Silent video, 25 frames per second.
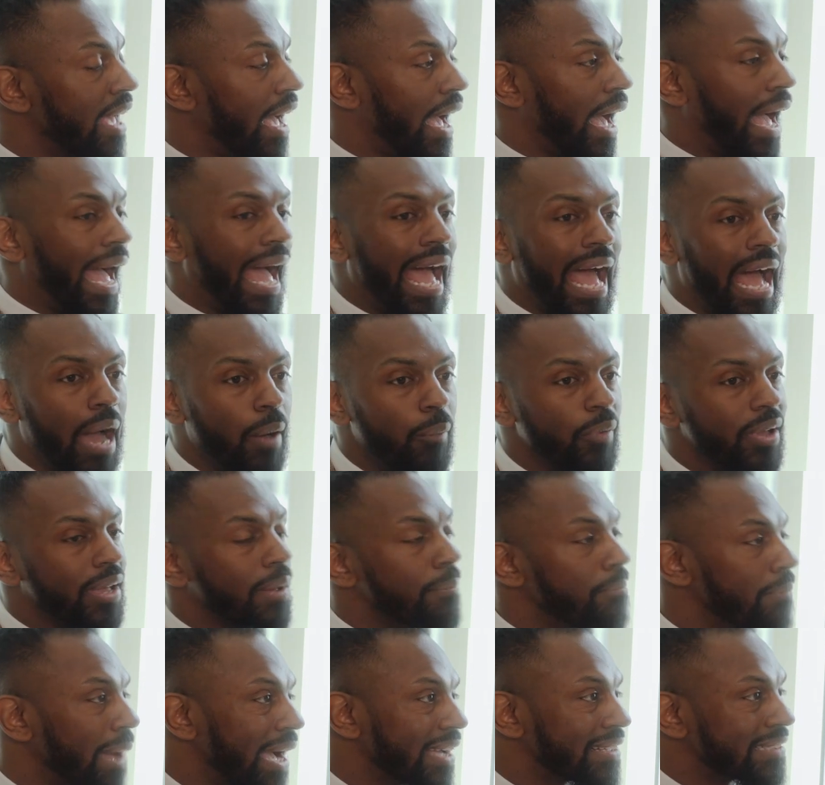how we
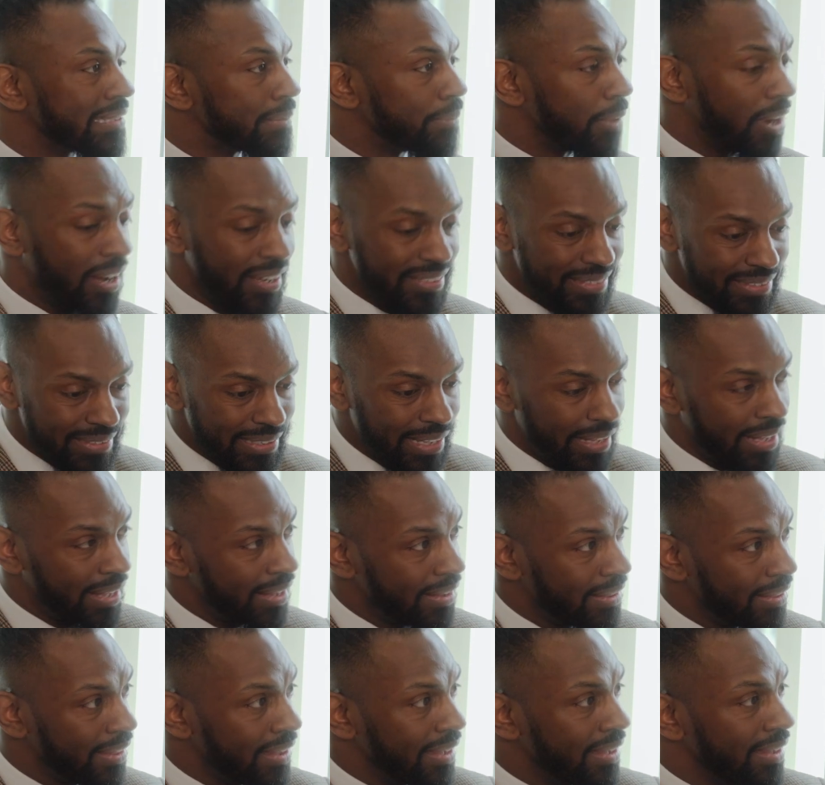can maximise
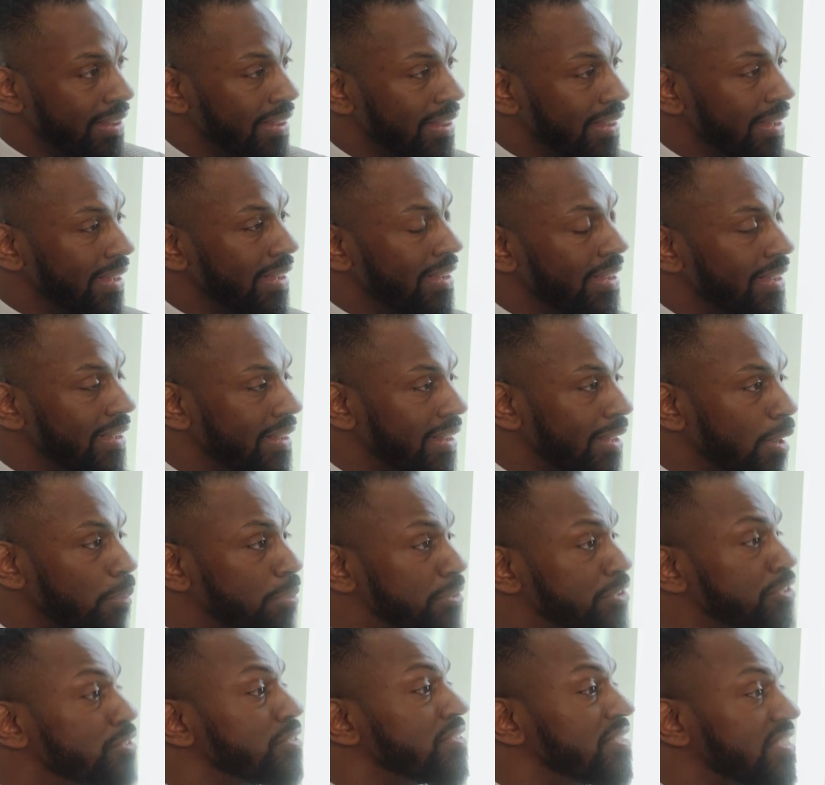the
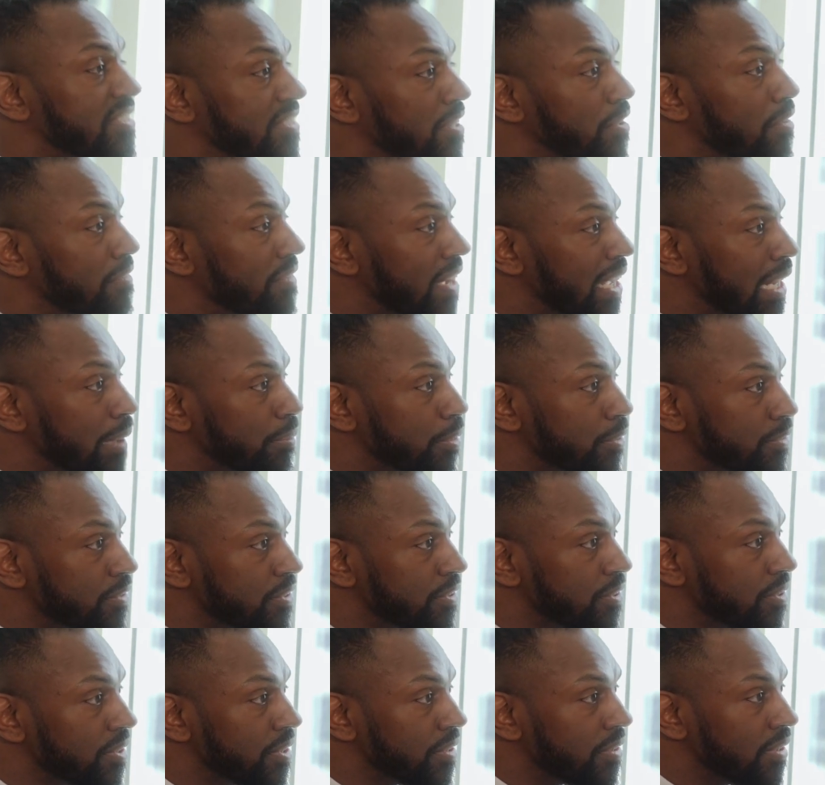opportunities that are available
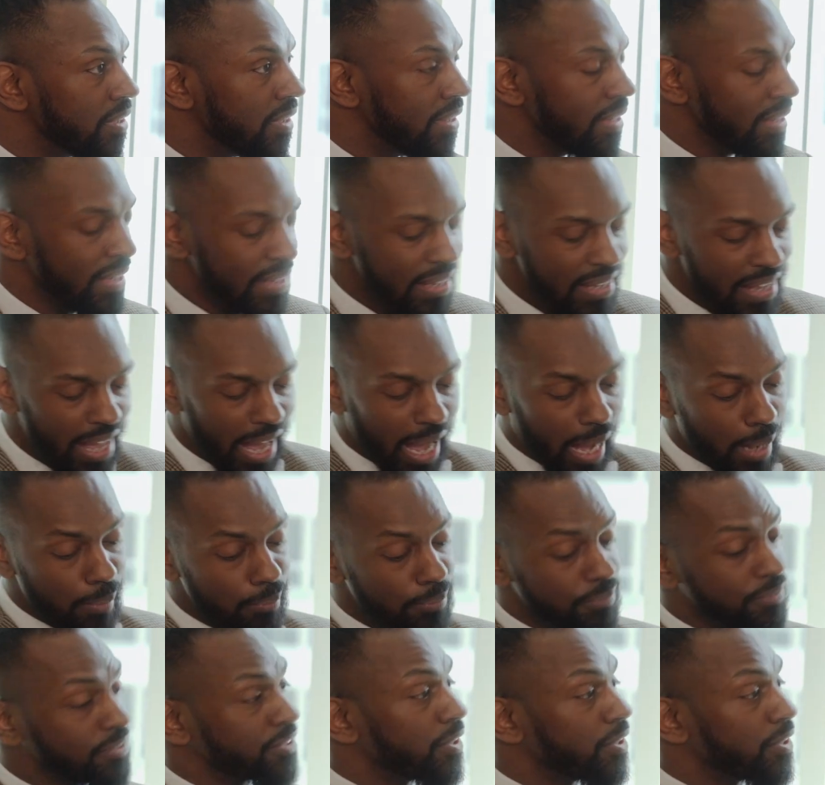to you.